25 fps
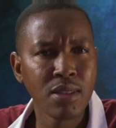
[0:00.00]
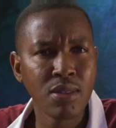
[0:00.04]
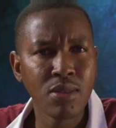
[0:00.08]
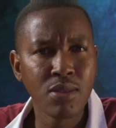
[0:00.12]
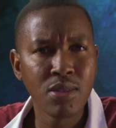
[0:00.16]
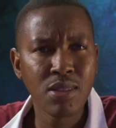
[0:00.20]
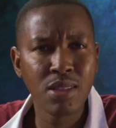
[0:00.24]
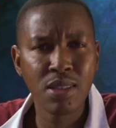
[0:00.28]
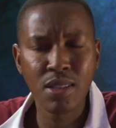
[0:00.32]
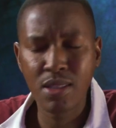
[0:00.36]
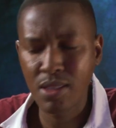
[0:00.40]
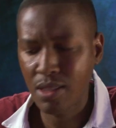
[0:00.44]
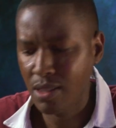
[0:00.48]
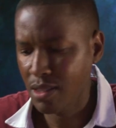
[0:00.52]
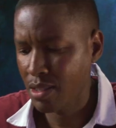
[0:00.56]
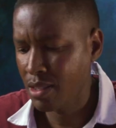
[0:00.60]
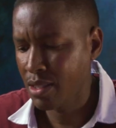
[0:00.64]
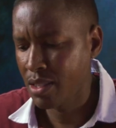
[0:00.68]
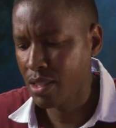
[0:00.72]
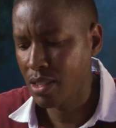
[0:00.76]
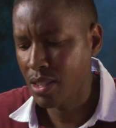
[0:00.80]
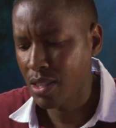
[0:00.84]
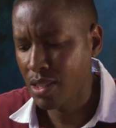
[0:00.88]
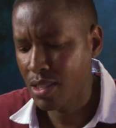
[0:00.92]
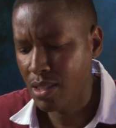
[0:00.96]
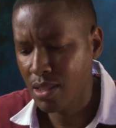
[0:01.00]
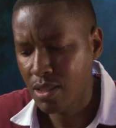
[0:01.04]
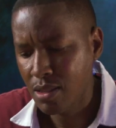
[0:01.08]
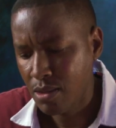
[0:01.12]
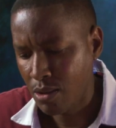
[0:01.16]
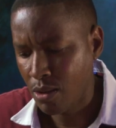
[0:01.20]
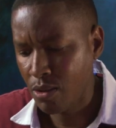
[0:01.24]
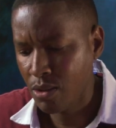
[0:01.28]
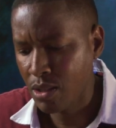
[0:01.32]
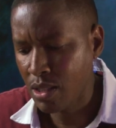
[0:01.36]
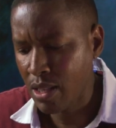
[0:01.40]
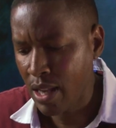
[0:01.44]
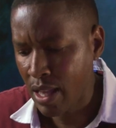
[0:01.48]

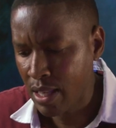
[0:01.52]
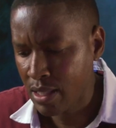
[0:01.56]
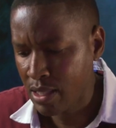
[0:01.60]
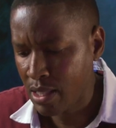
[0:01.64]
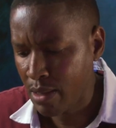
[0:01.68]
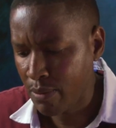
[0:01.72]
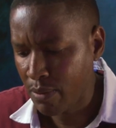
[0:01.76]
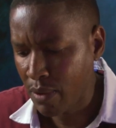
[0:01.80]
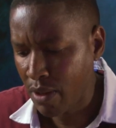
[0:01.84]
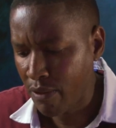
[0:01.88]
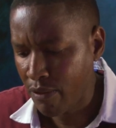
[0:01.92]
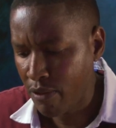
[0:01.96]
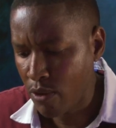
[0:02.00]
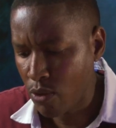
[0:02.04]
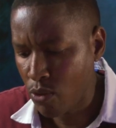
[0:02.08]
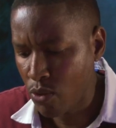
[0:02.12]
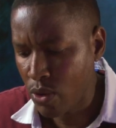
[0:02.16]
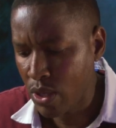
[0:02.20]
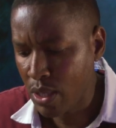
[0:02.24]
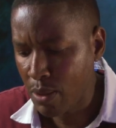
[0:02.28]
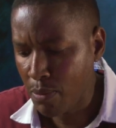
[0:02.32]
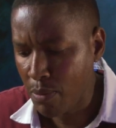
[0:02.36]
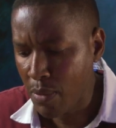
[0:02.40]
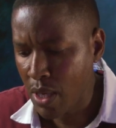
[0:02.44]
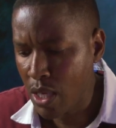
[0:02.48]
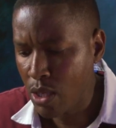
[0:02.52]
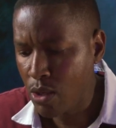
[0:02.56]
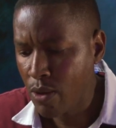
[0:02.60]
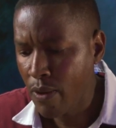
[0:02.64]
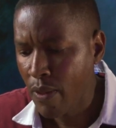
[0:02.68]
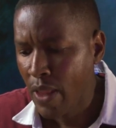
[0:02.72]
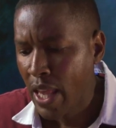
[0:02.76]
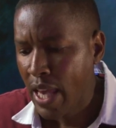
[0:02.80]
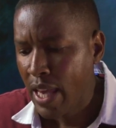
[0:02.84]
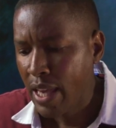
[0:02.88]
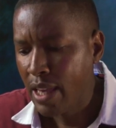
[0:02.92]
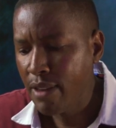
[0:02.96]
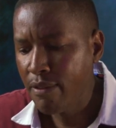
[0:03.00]
it looks like something for quick menu,
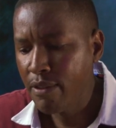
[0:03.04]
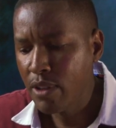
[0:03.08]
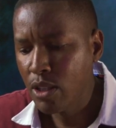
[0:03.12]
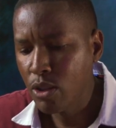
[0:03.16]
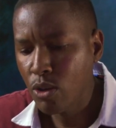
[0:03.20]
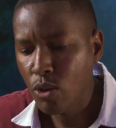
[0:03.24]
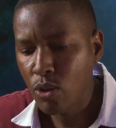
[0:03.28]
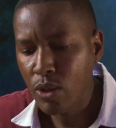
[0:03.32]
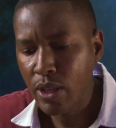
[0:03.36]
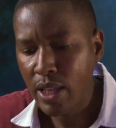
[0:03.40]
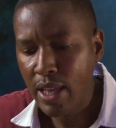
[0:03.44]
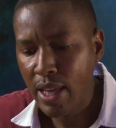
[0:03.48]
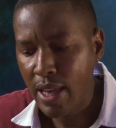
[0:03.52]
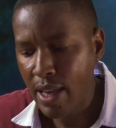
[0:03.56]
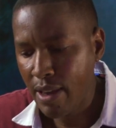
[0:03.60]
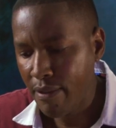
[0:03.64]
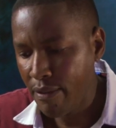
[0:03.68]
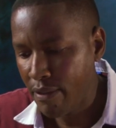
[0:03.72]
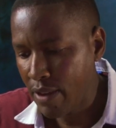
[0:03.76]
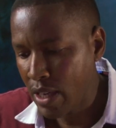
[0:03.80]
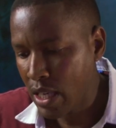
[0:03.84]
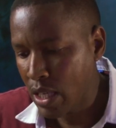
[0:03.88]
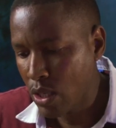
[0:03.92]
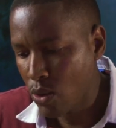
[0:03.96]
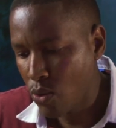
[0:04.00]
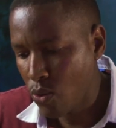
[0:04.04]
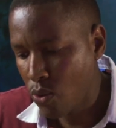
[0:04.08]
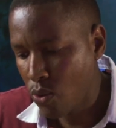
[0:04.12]
even though they have a